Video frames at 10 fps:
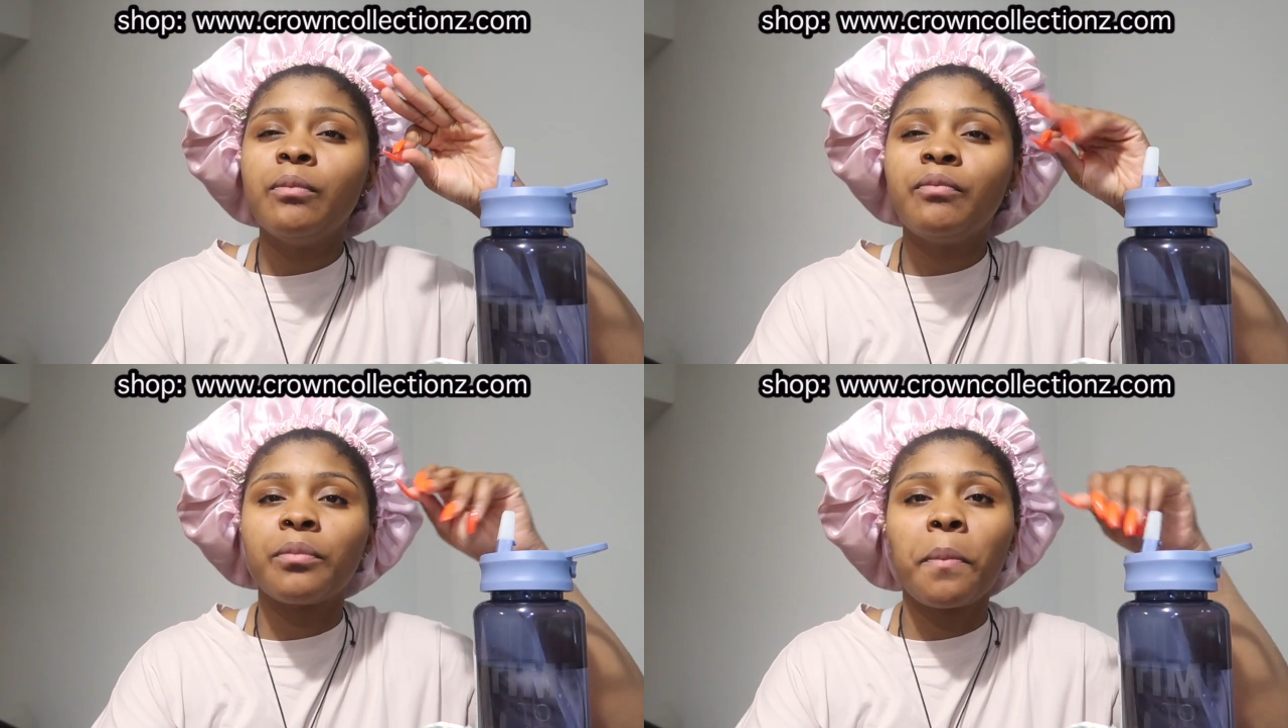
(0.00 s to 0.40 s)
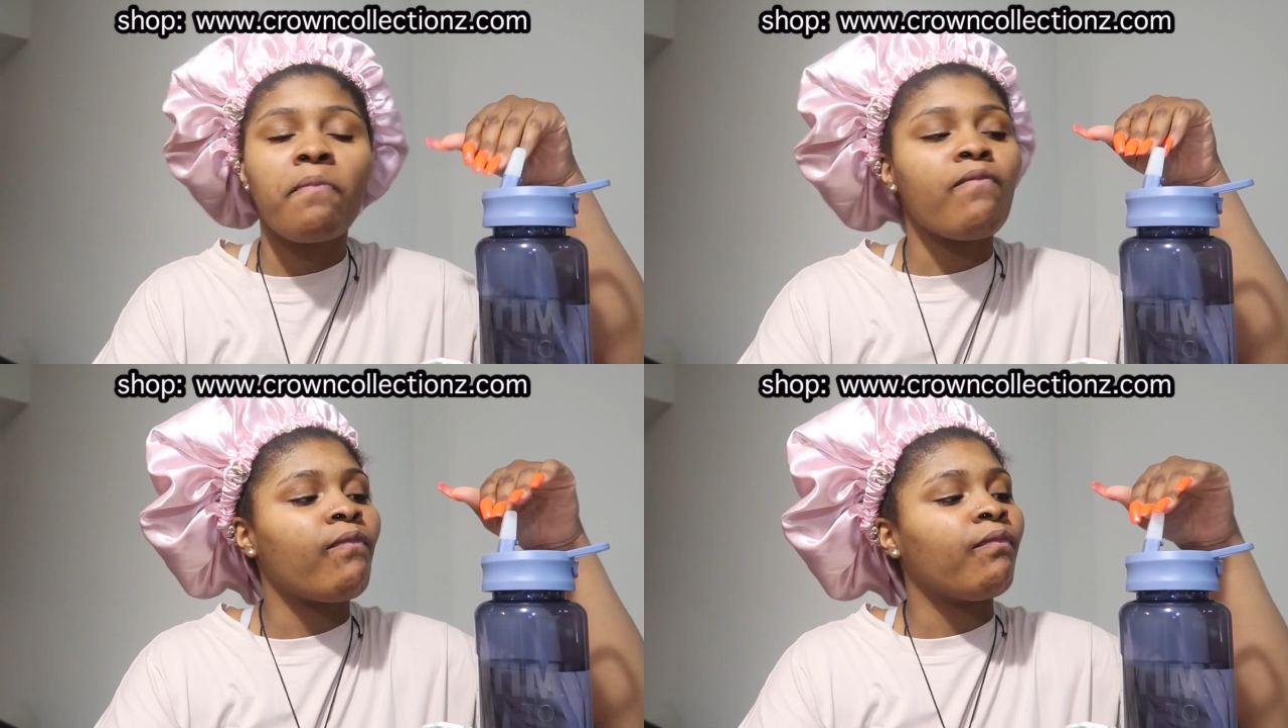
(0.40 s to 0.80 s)

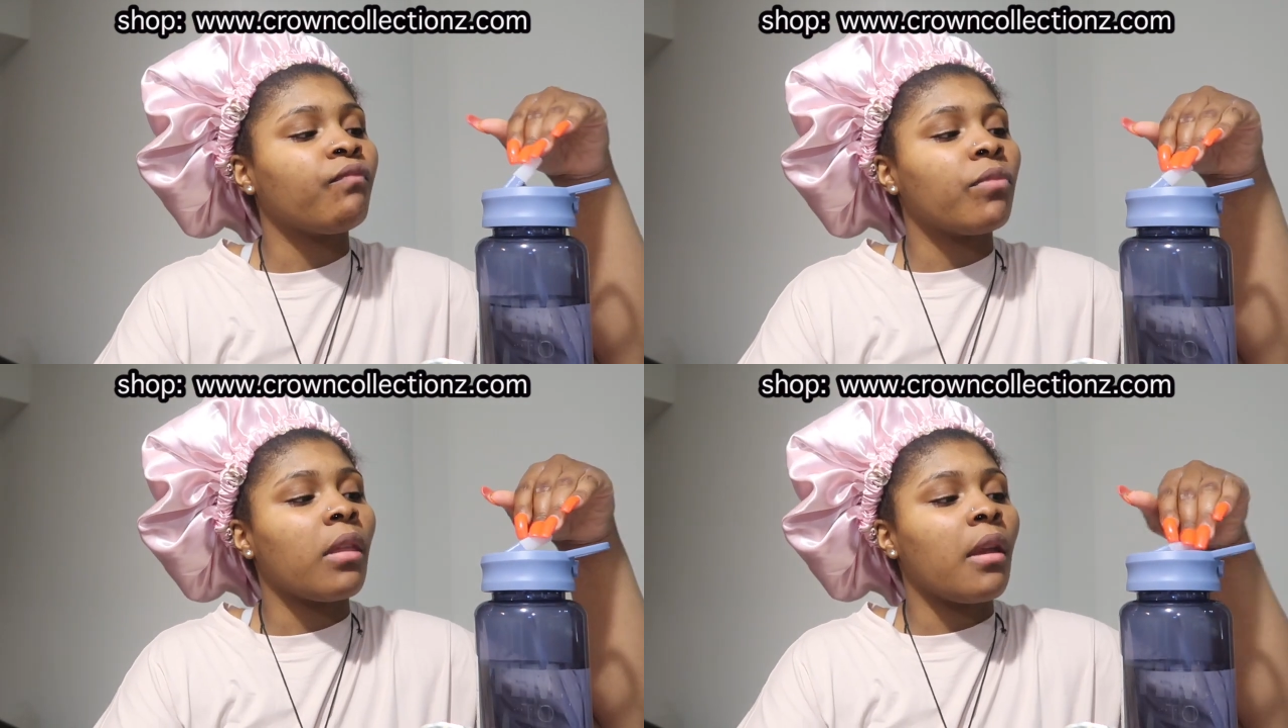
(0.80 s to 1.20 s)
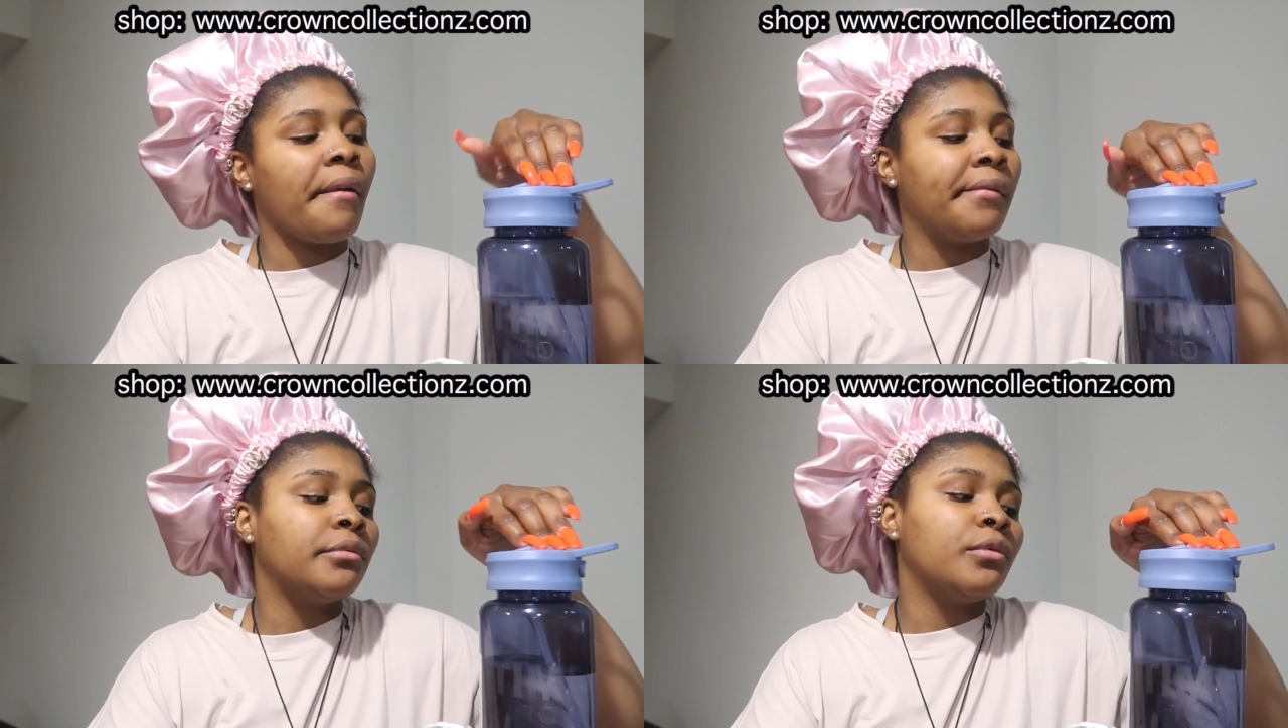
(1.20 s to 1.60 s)

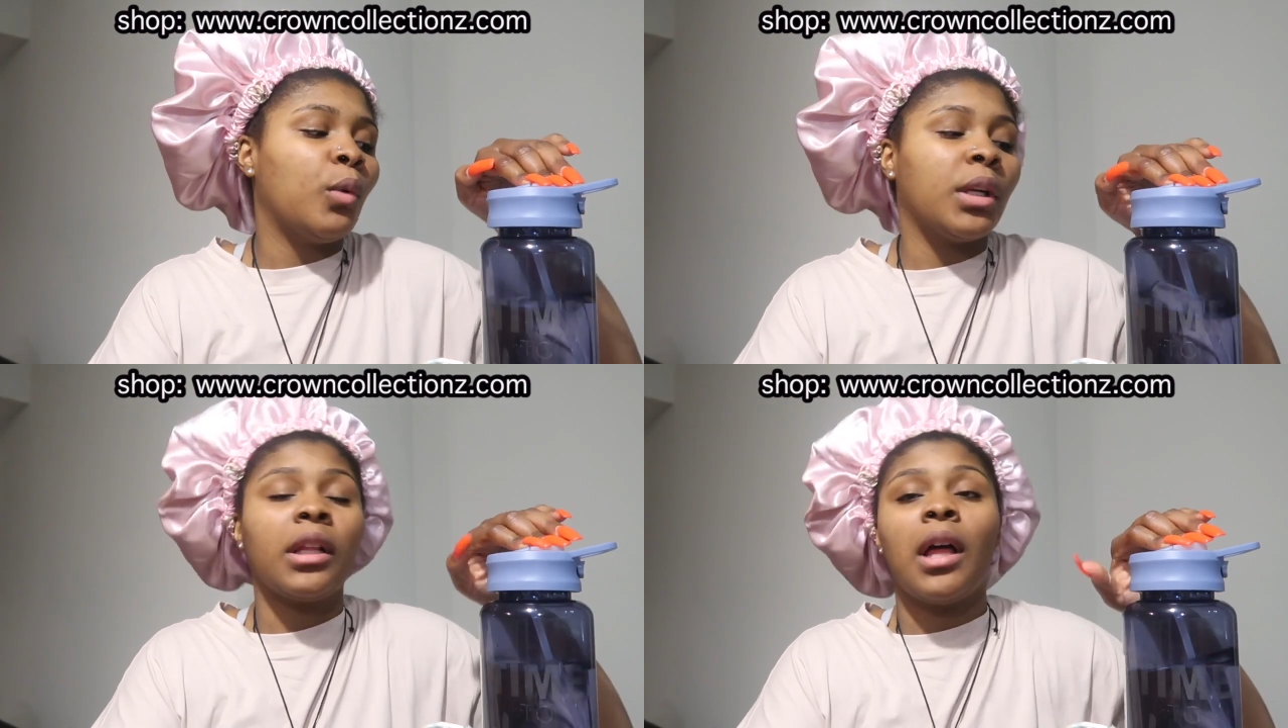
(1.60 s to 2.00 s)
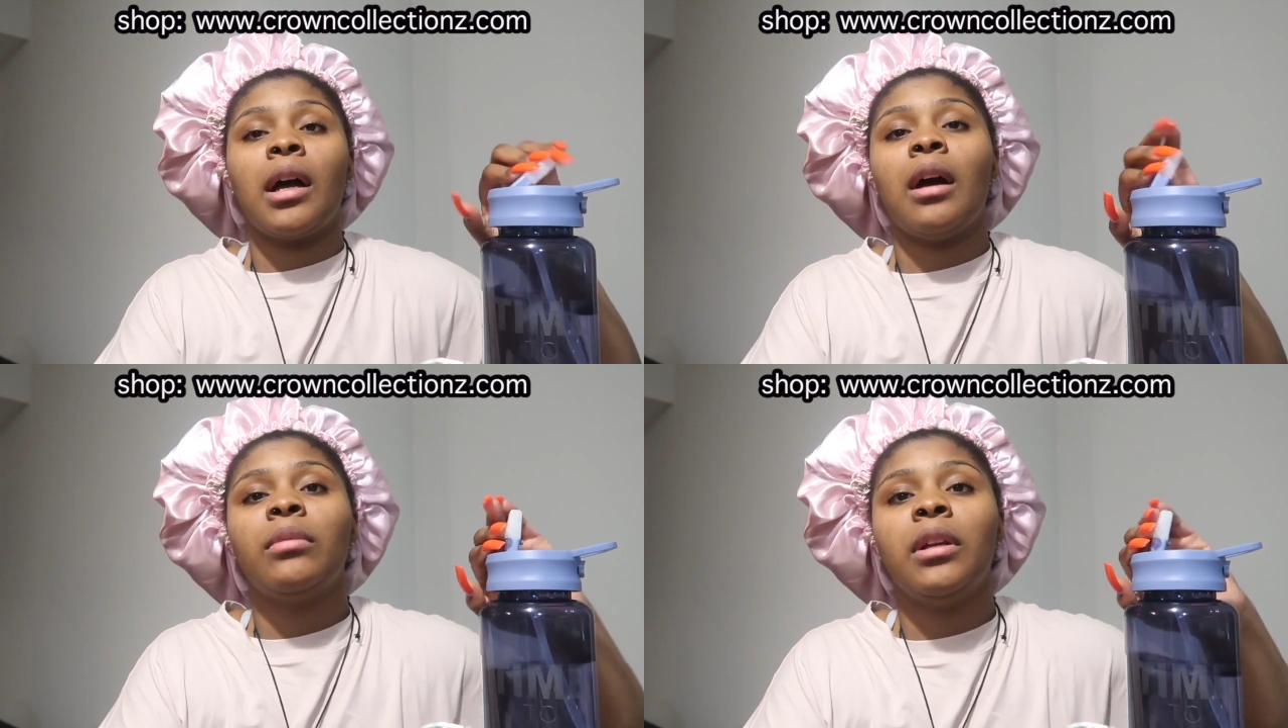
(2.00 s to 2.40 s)
1
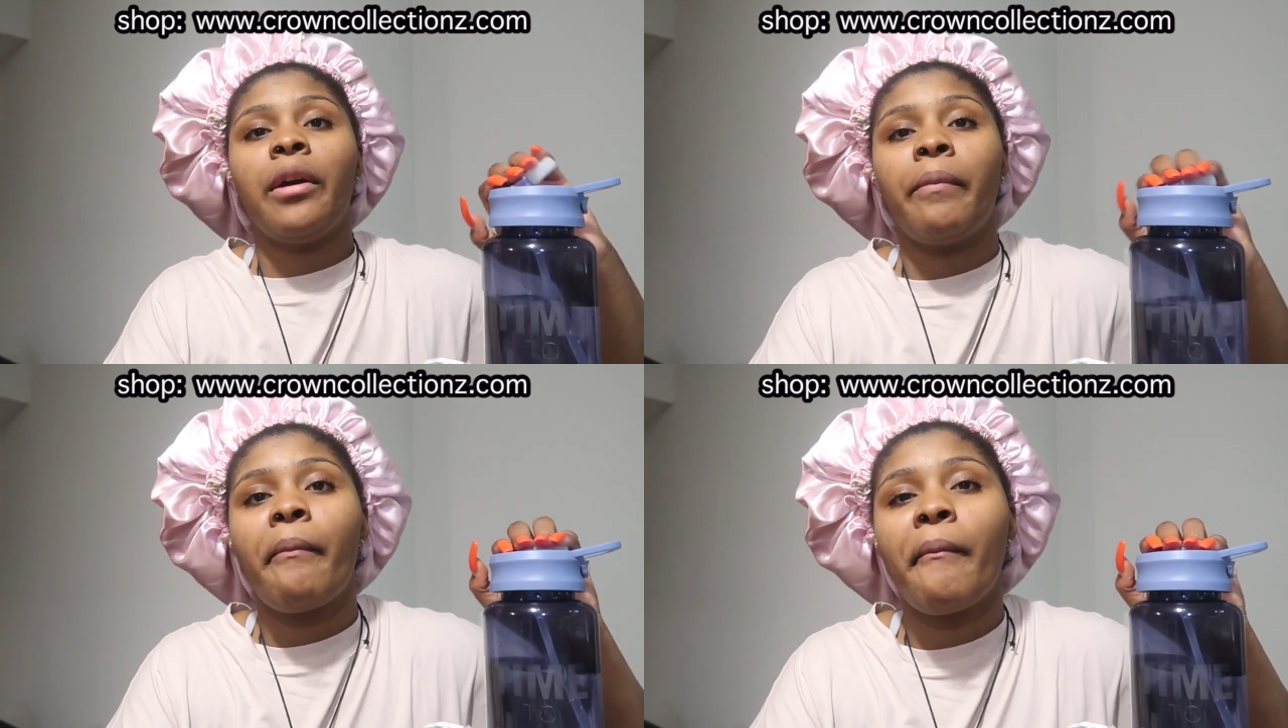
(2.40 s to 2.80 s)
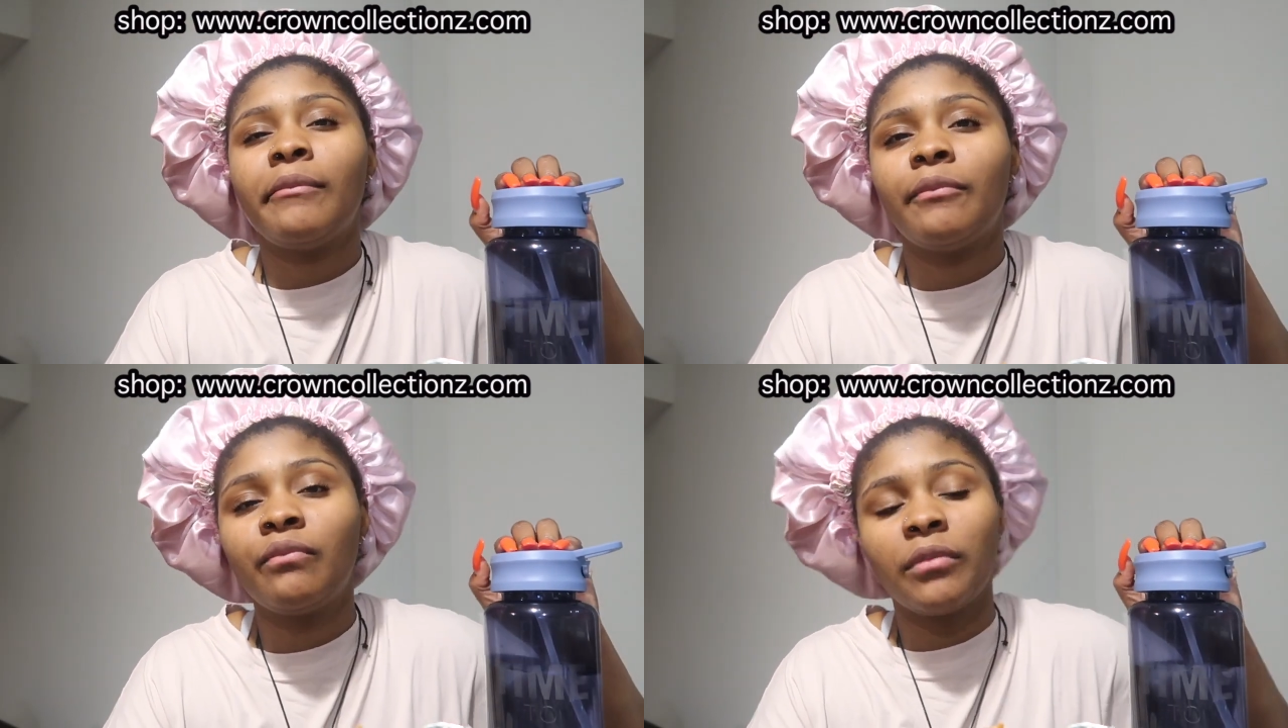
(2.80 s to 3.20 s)
o'clock I'll be done.
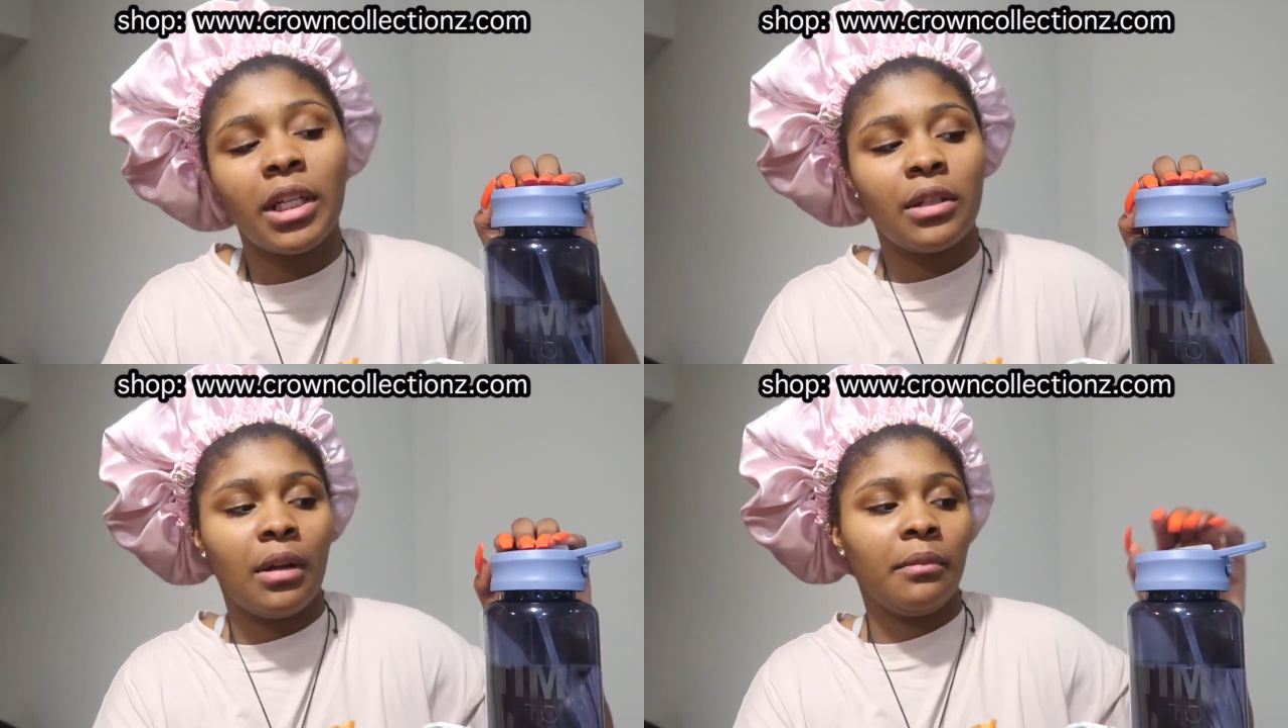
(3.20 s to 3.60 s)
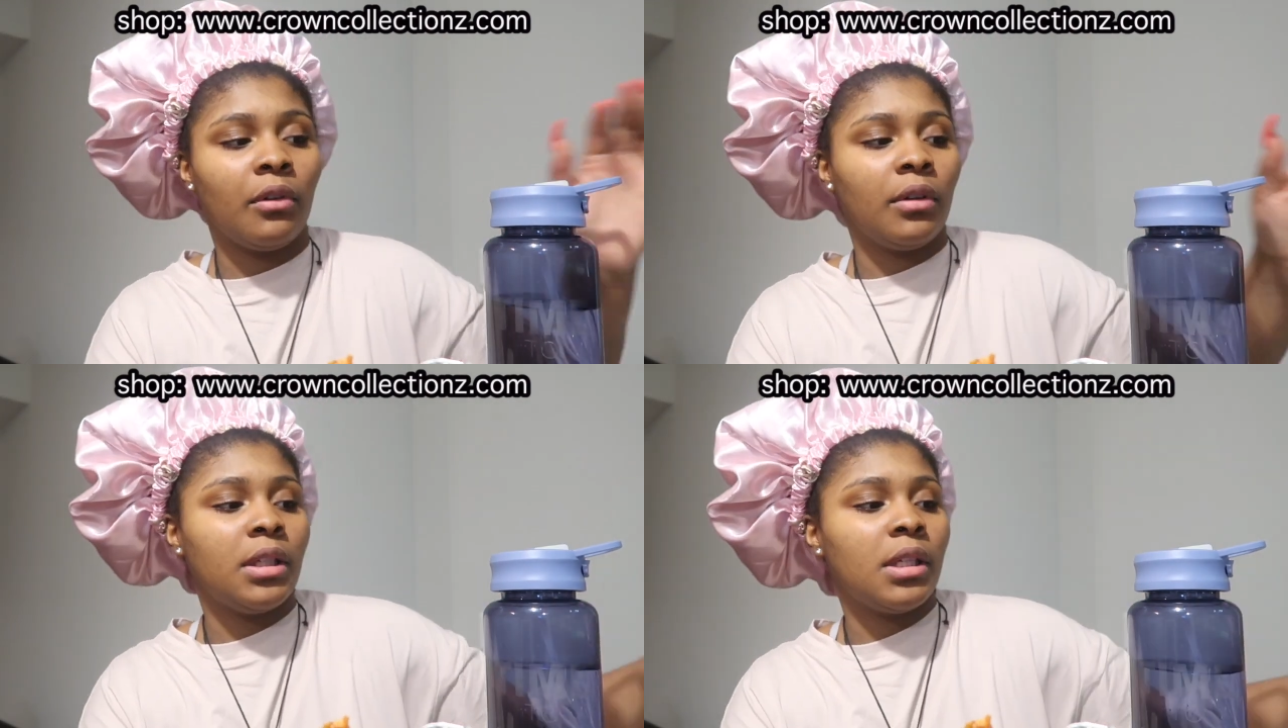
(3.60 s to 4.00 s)
That's what I'm
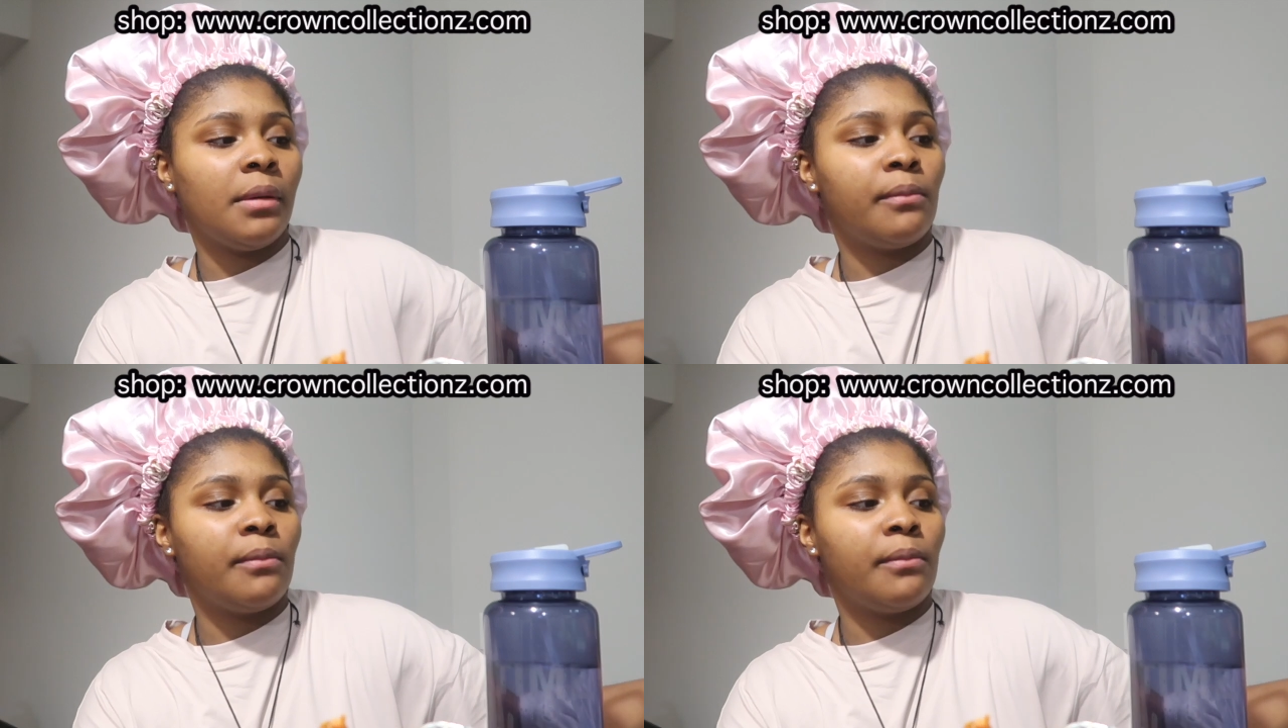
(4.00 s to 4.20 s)
going to say.